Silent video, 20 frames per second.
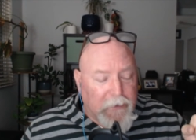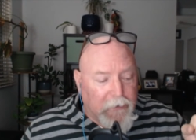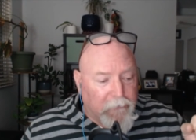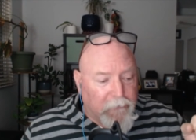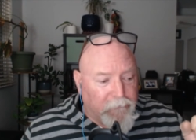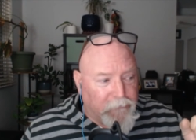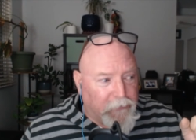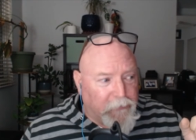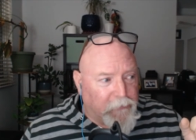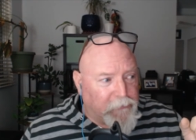
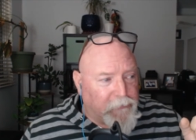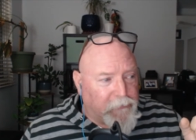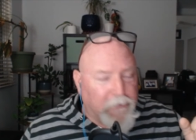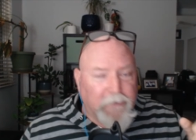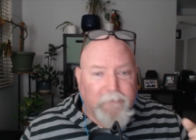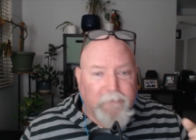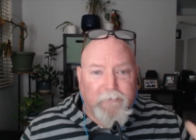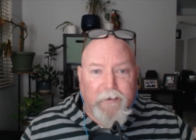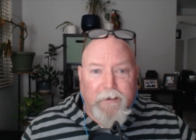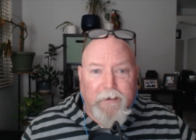of the
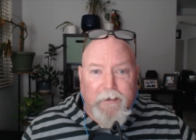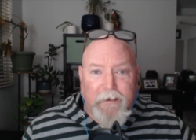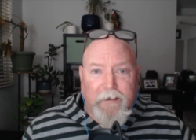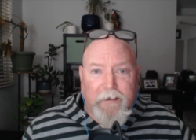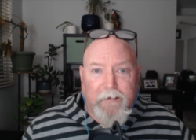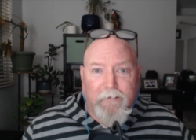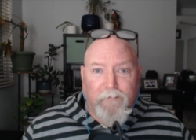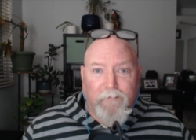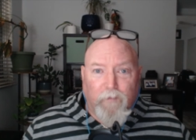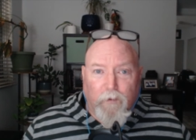things that
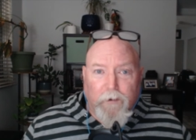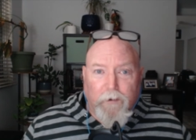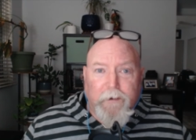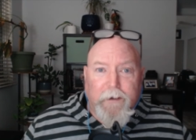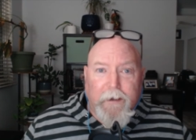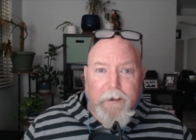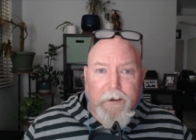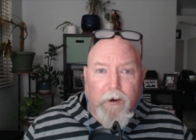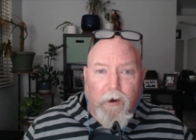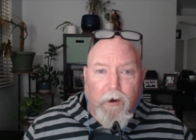he's
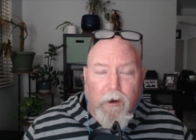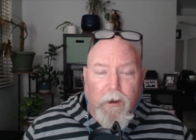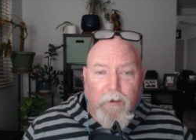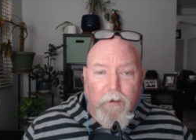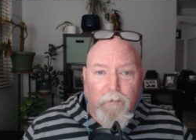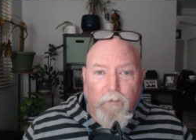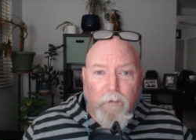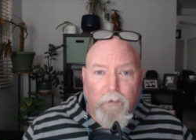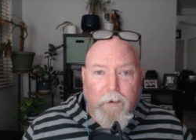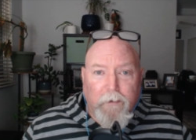working
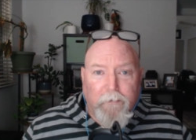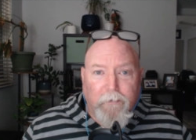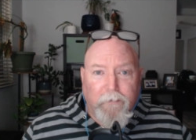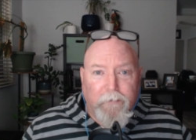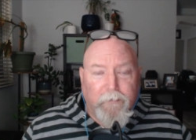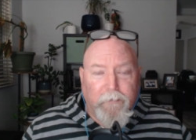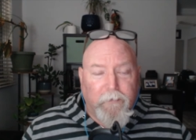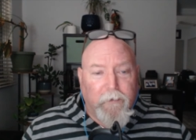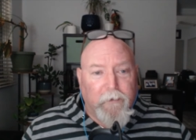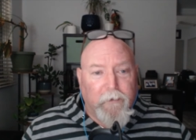on
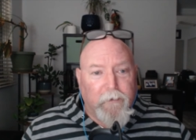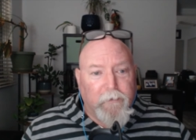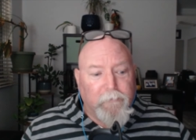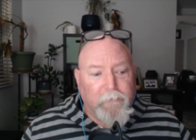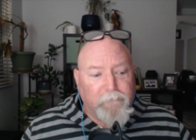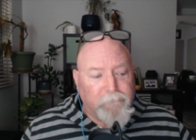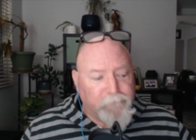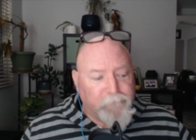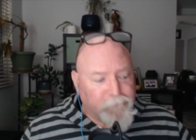with uh,